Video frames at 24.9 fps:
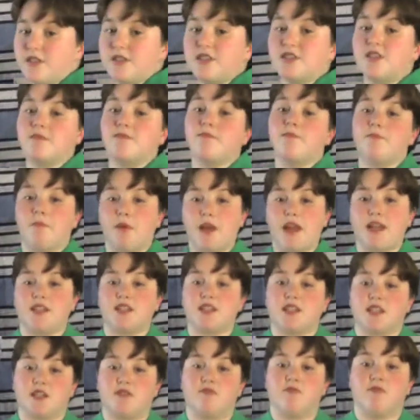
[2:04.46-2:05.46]
at some
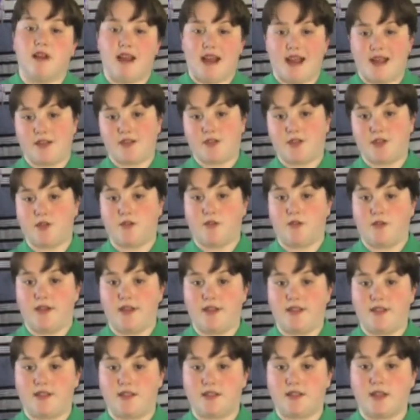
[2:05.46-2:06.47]
basic rat
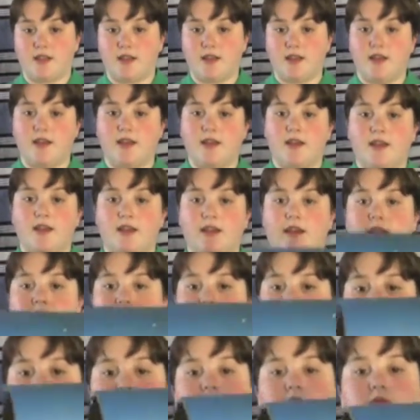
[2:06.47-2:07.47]
toys.
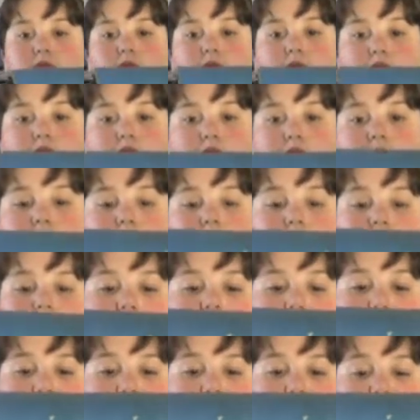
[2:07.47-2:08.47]
Here's what you call
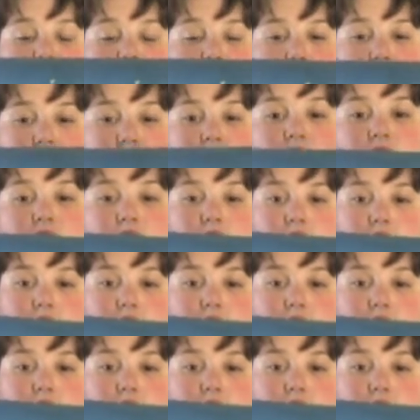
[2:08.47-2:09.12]
a tube.